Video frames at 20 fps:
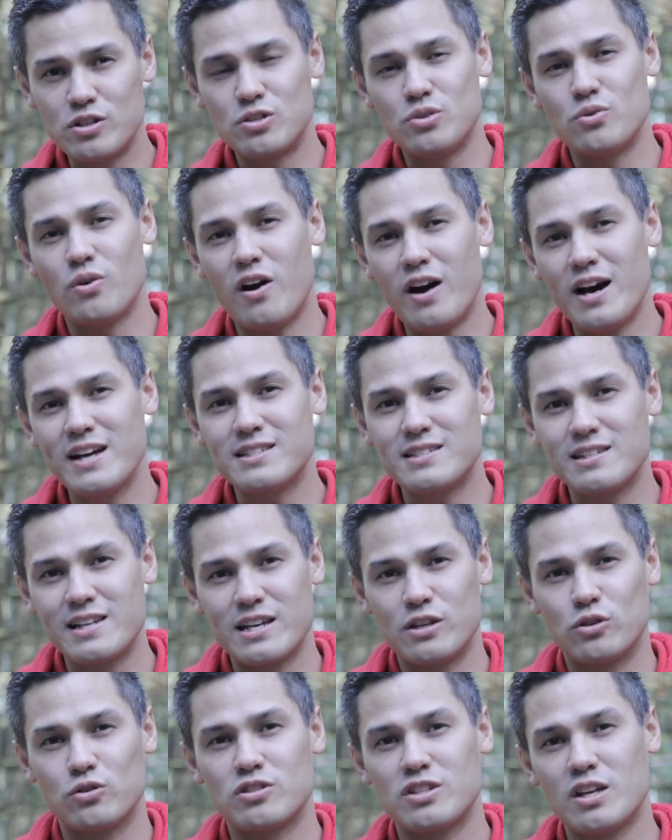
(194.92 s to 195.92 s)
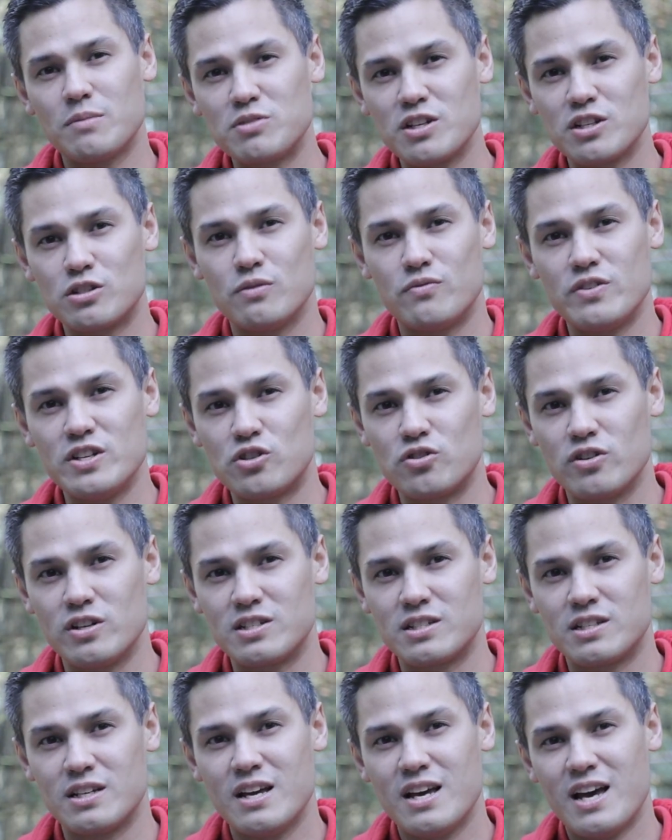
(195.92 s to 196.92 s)
you to isolate your subject of
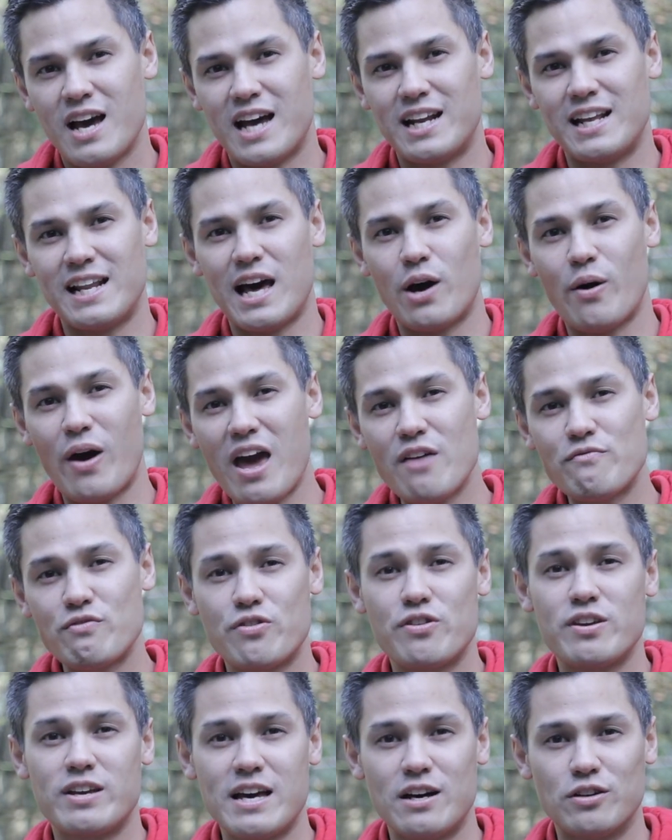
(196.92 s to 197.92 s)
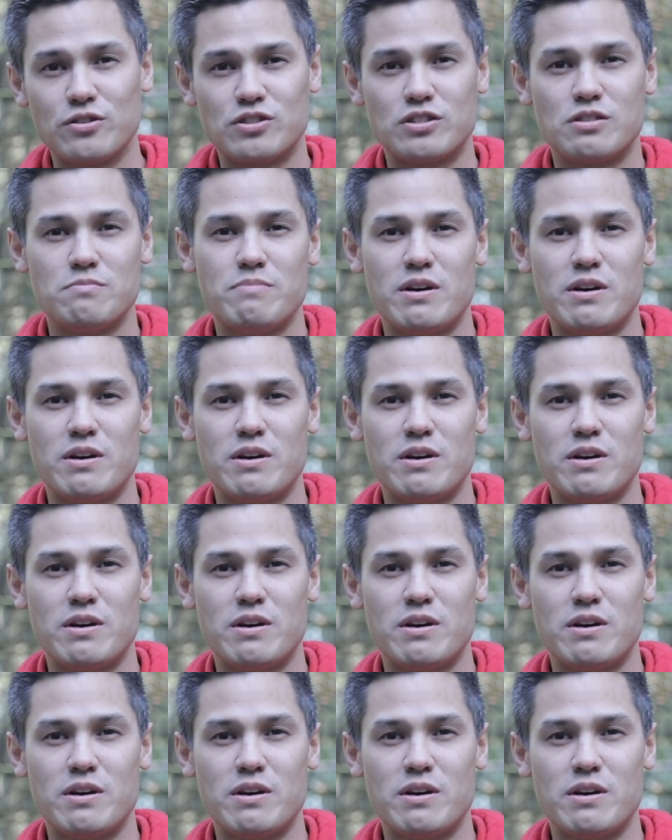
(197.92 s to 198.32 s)
interest and allow everything else to